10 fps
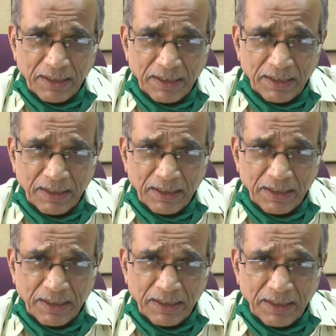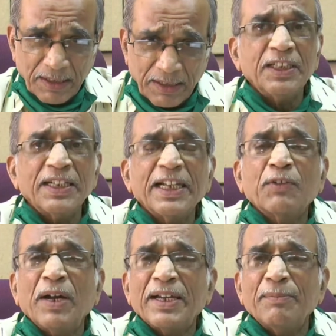know the
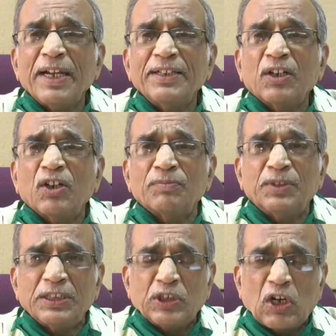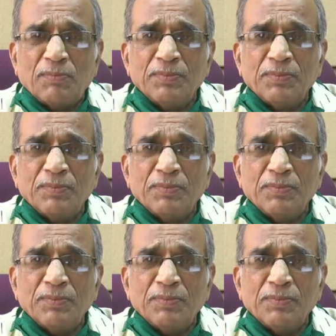requirement of the